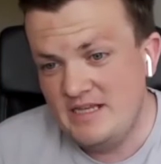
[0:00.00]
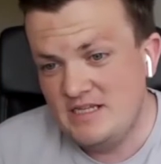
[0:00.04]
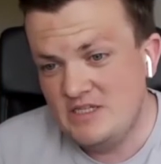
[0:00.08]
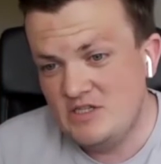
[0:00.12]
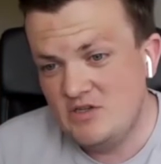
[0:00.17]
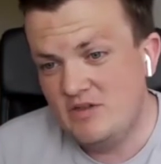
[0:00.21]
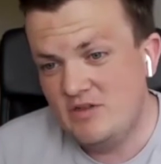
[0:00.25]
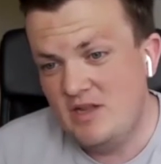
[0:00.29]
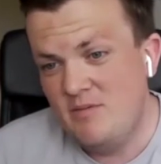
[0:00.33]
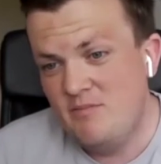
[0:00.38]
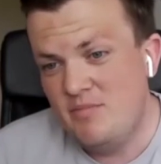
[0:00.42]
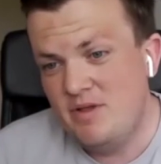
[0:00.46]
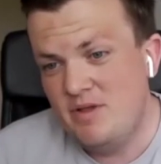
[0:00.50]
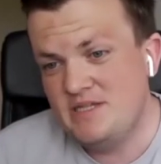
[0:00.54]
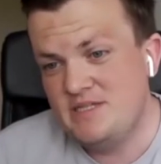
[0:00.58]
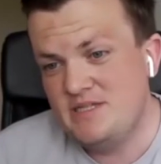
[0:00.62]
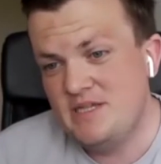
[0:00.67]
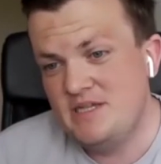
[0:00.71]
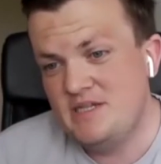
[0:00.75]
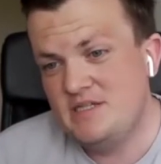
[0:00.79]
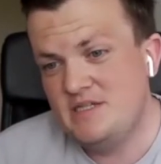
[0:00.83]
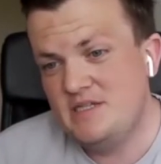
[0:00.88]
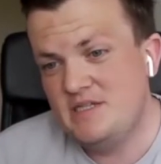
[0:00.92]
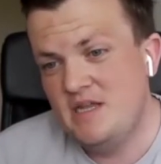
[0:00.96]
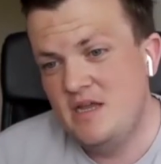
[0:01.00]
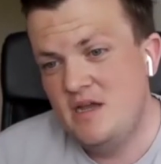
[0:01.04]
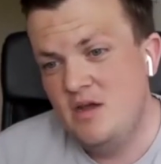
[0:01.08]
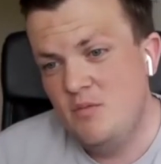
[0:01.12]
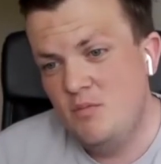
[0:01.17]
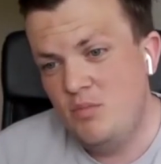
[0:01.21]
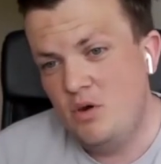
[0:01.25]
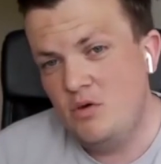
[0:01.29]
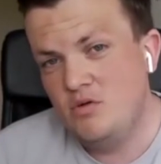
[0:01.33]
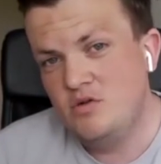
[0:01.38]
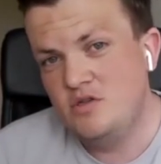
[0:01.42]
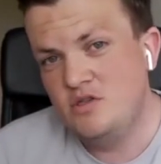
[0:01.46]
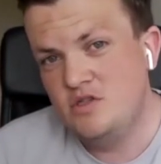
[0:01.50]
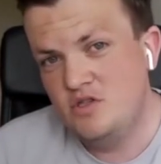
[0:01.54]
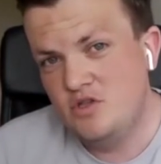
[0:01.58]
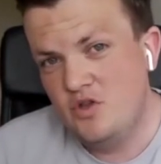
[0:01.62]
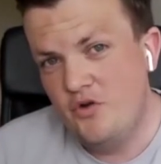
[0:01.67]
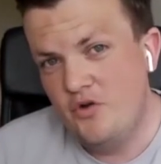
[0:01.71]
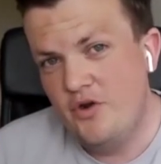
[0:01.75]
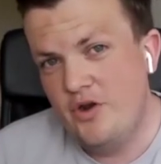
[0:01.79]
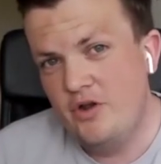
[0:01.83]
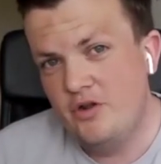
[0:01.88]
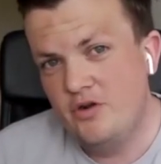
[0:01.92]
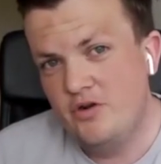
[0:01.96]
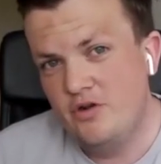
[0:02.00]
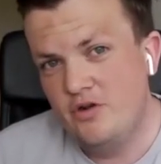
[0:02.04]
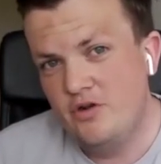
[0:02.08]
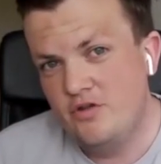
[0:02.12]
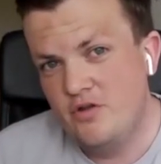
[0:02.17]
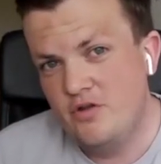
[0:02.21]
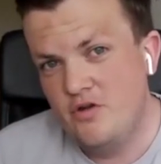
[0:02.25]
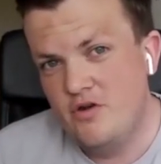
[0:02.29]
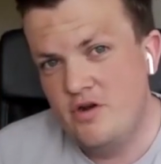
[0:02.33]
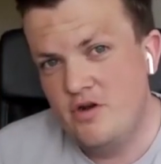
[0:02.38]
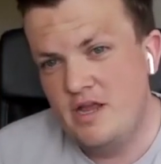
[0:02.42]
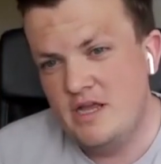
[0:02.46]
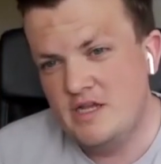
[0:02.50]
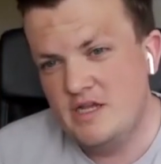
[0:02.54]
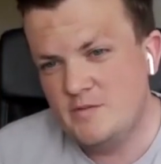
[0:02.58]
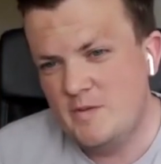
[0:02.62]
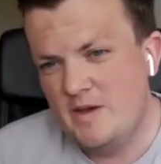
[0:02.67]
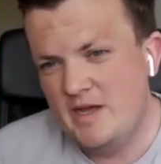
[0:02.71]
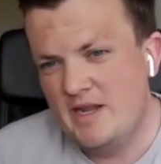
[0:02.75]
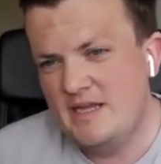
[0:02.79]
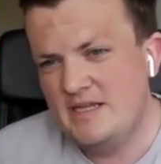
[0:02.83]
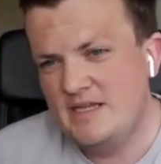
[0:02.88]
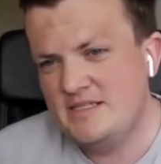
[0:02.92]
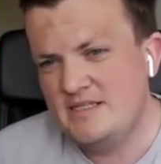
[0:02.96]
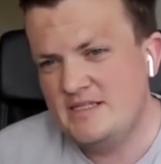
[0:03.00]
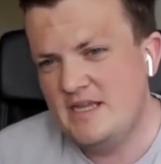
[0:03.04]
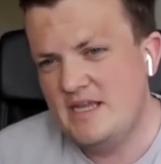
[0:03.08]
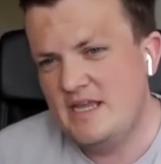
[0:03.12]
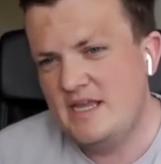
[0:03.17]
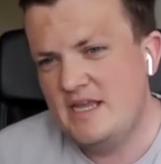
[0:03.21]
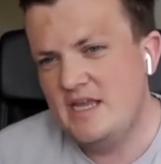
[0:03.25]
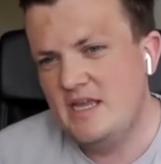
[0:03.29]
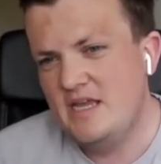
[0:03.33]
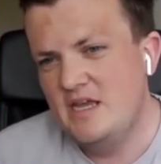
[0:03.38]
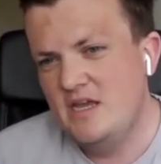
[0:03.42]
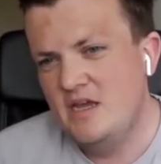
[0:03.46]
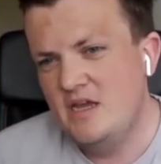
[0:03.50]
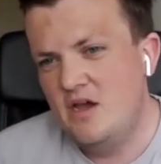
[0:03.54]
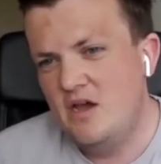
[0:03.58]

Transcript: Sunday Business Post 30 Under 30, as well as the